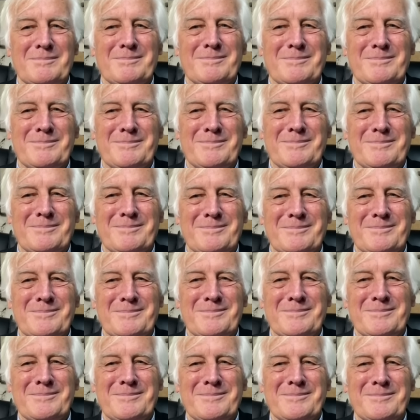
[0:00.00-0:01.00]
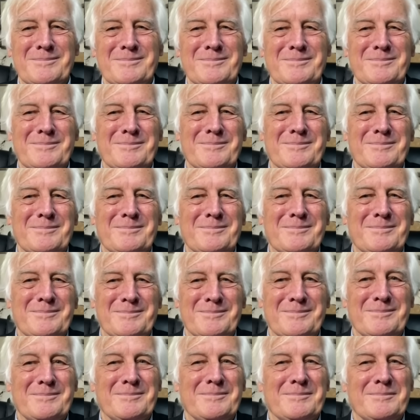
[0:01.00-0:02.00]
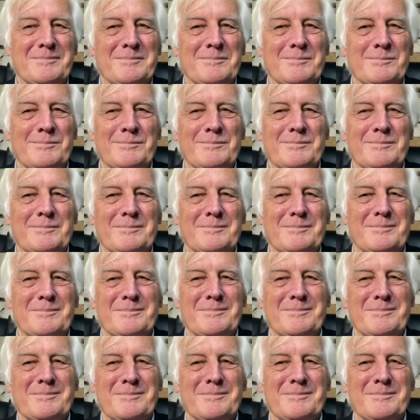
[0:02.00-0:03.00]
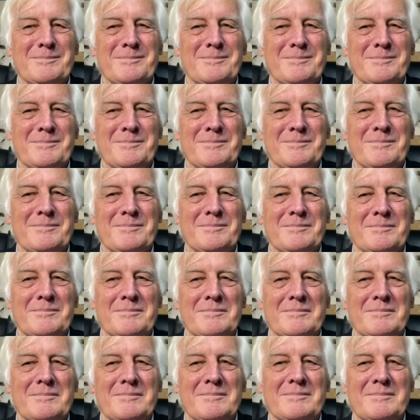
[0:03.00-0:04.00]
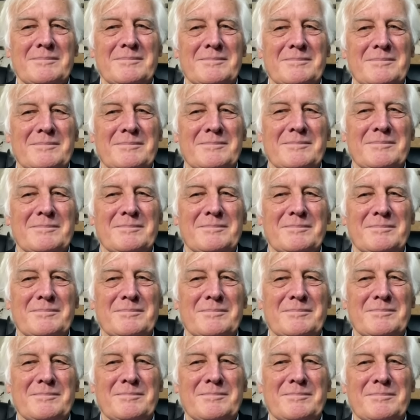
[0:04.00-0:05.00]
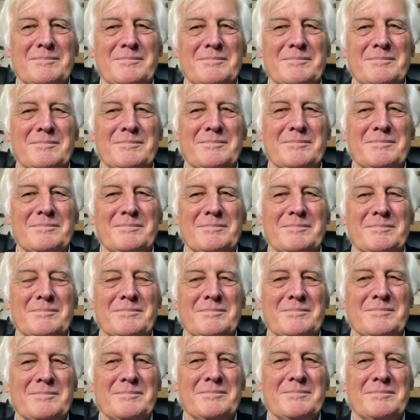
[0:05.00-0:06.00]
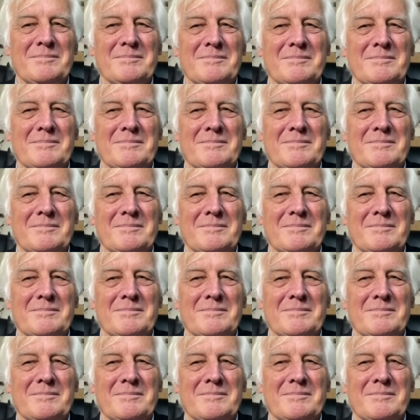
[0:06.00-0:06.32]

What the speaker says: (silent)